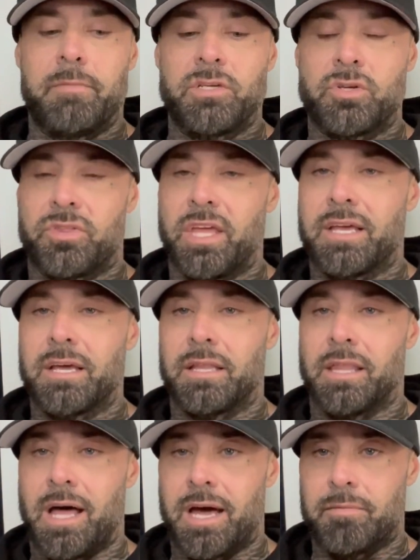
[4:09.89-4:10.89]
Makes you think a
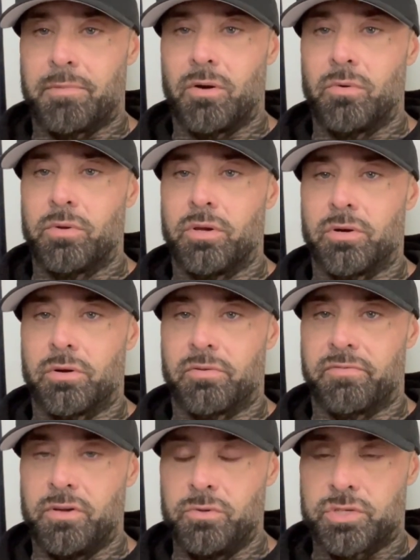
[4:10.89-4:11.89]
lot about your
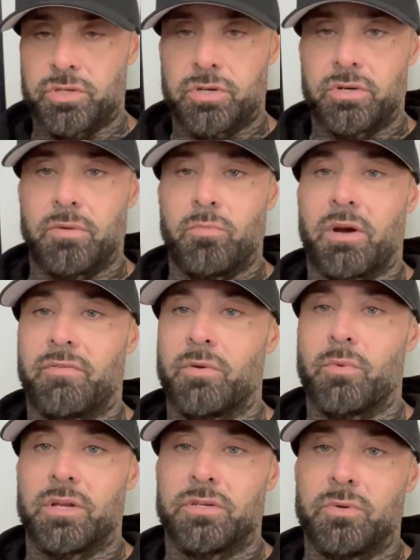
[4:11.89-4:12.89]
future and whatever you
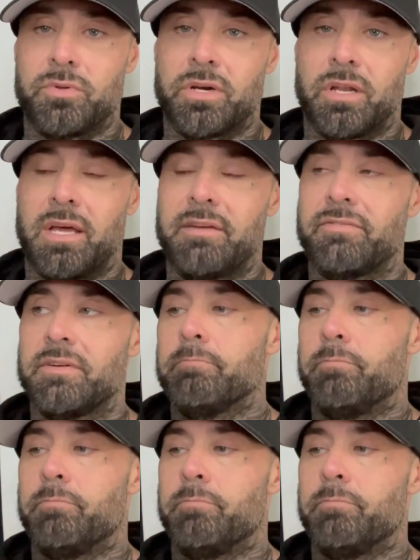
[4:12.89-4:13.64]
want to do with your life.